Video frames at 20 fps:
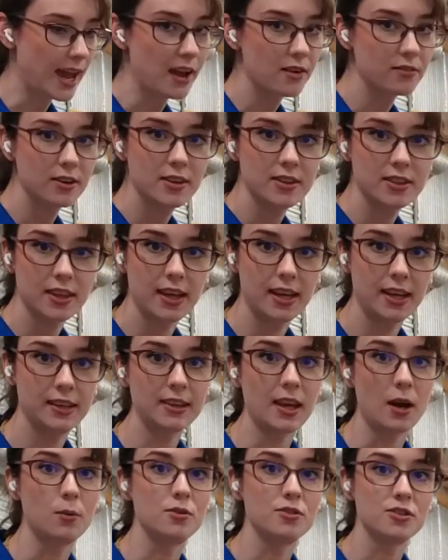everything
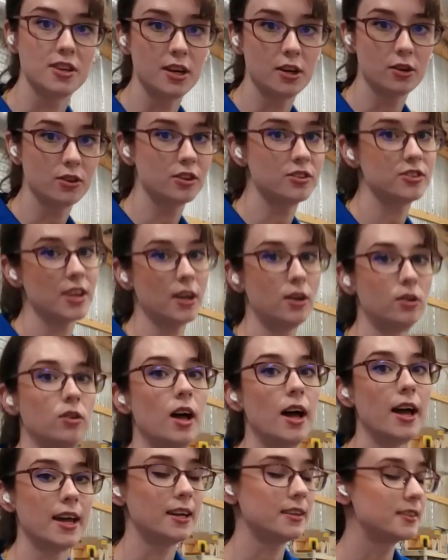that was near the tail
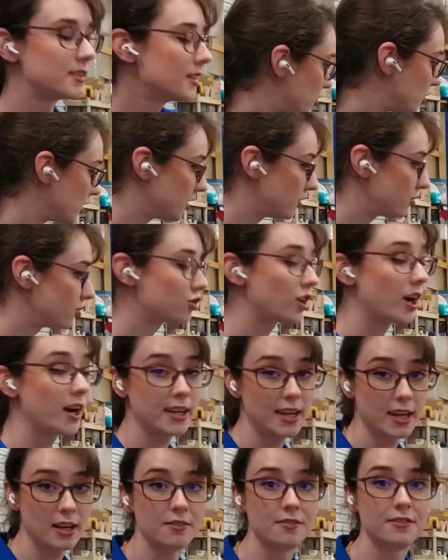light to try to
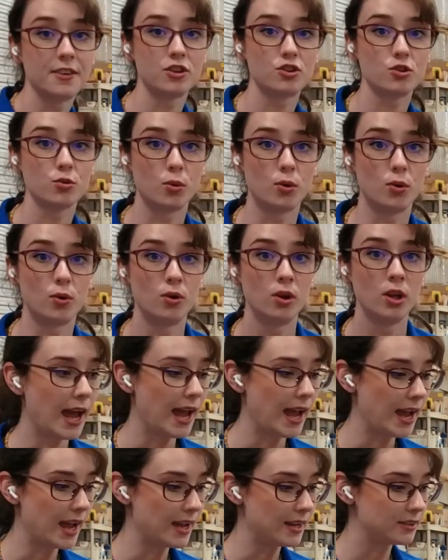get a visual,
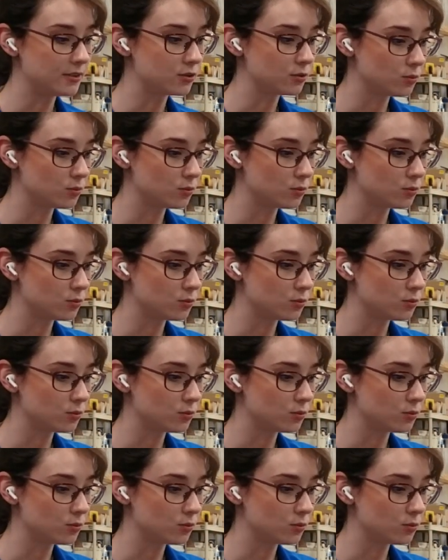and